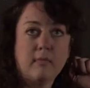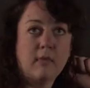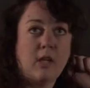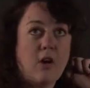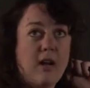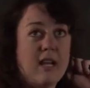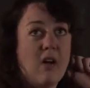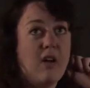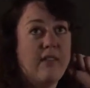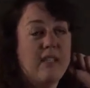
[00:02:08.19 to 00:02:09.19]
All right, now
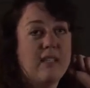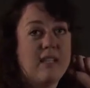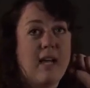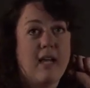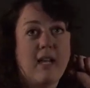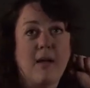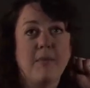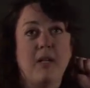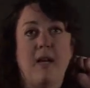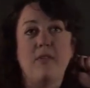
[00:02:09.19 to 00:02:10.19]
on this side, I'm
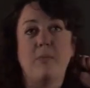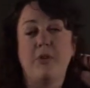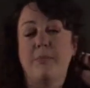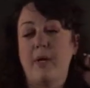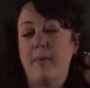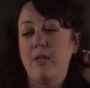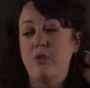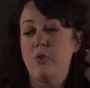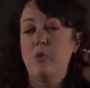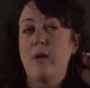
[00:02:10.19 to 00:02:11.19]
going to have to multiply by
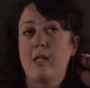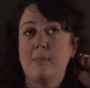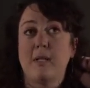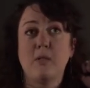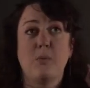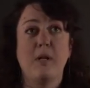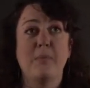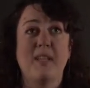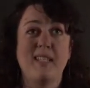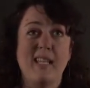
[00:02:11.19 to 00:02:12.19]
2x plus 1
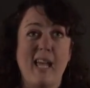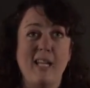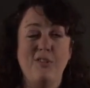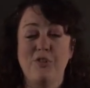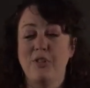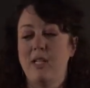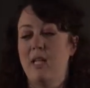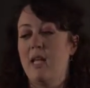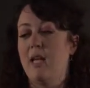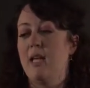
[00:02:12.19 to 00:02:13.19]
plus h.
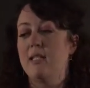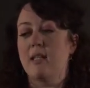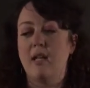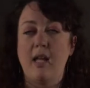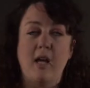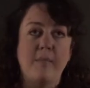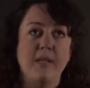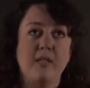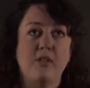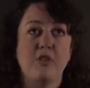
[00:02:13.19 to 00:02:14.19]
It's going to help
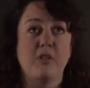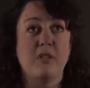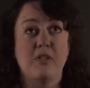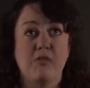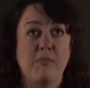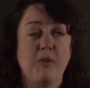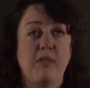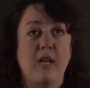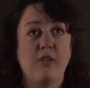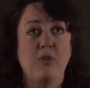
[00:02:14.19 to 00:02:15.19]
me to just distribute
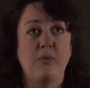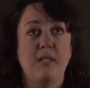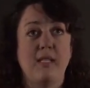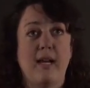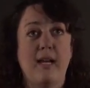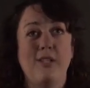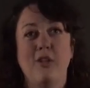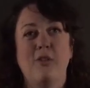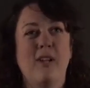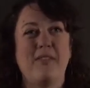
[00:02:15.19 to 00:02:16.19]
that 2 inside. You
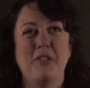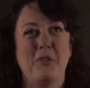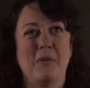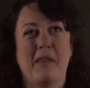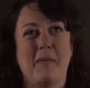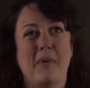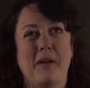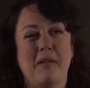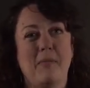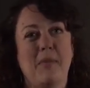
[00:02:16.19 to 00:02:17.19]
don't have to do it on the
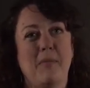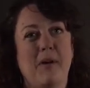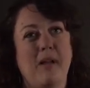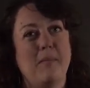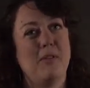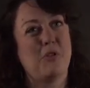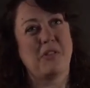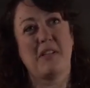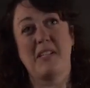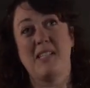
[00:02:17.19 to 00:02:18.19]
bottom. The bottom is
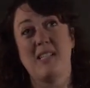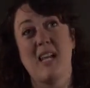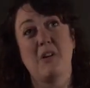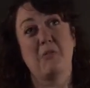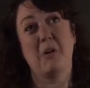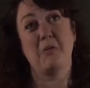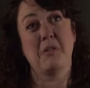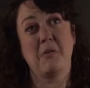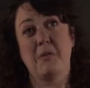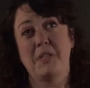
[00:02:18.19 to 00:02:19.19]
just going to stay gross
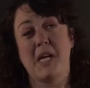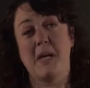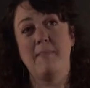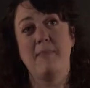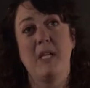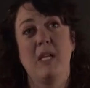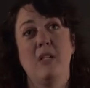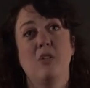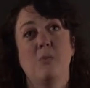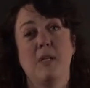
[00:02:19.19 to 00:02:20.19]
the whole time.
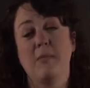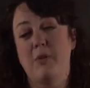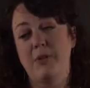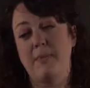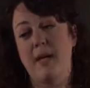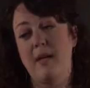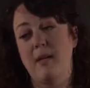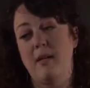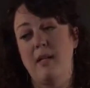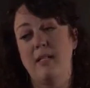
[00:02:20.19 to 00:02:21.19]
So we can multiply
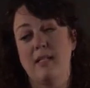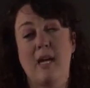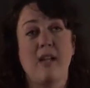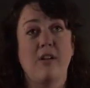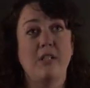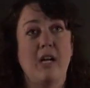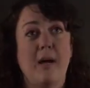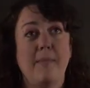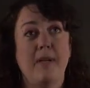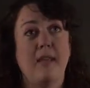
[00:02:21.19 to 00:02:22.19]
it inside on
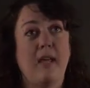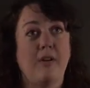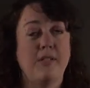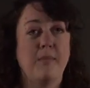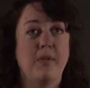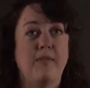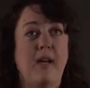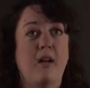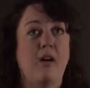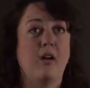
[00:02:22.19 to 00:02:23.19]
top, and that'll
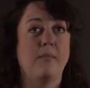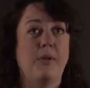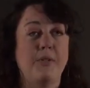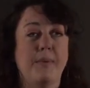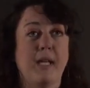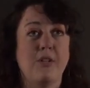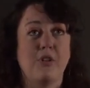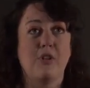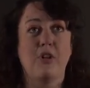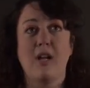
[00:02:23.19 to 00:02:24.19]
simplify our
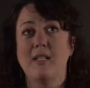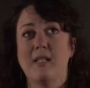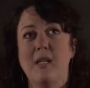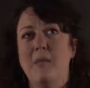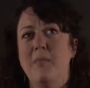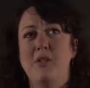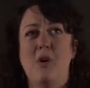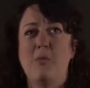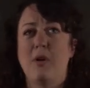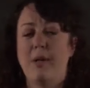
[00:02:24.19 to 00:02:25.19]
multiplication across, but
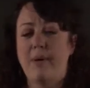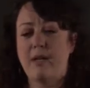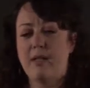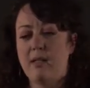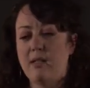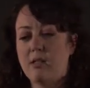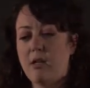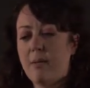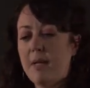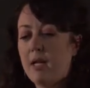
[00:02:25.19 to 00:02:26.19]
don't worry about it in the
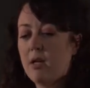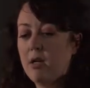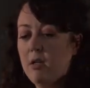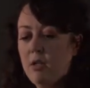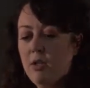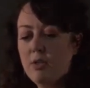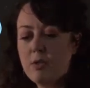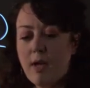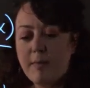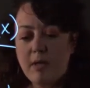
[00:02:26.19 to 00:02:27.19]
denominator.
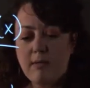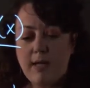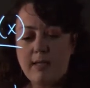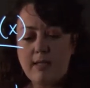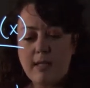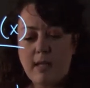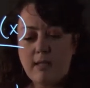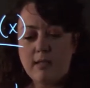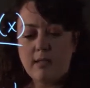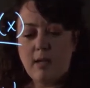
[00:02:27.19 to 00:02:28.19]
So I'm going to write this
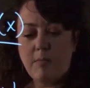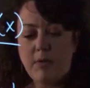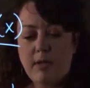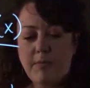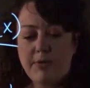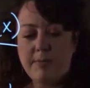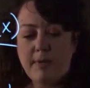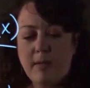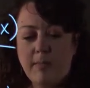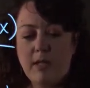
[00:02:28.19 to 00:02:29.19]
as, I'm really
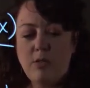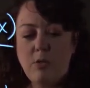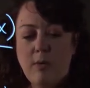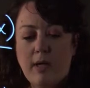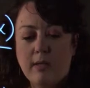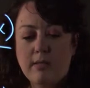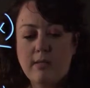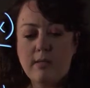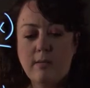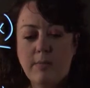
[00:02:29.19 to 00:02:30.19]
multiplying by
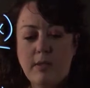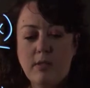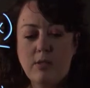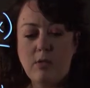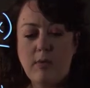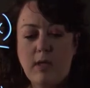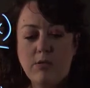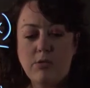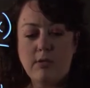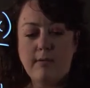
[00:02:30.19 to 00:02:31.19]
2x plus
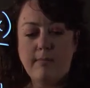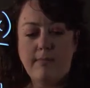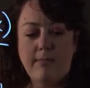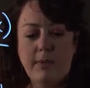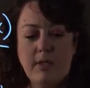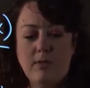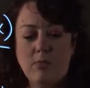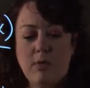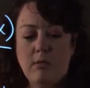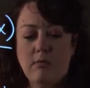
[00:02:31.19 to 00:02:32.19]
2h plus
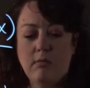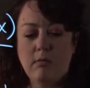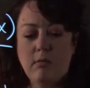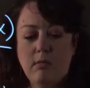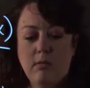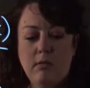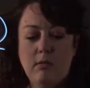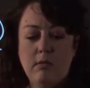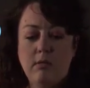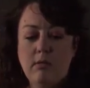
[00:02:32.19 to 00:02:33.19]
1.
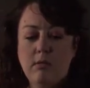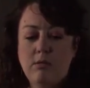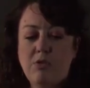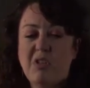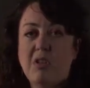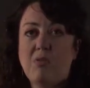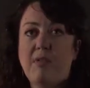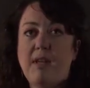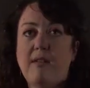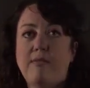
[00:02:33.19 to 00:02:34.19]
Just
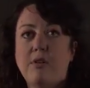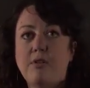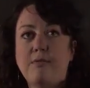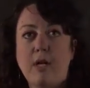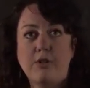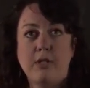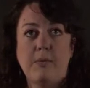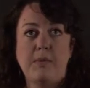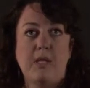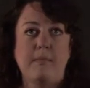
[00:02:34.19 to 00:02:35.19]
ignore that first fraction
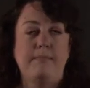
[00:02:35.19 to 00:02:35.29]
that was there.